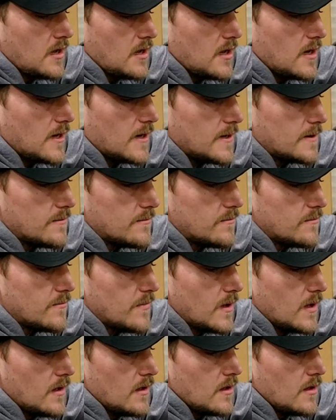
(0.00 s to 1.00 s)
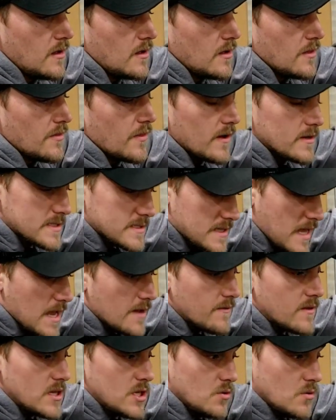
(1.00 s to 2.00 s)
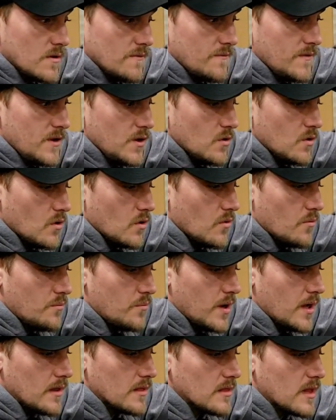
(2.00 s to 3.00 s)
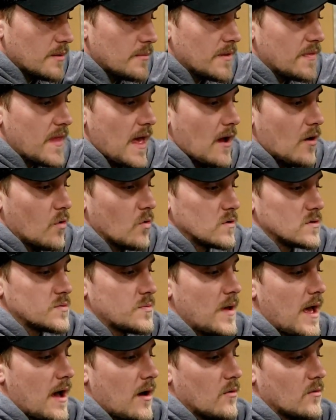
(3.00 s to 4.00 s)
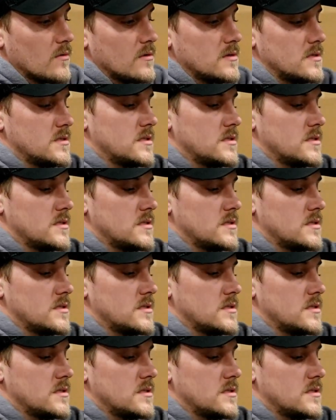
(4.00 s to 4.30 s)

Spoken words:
thus saving you in fuel, but limit that horsepower.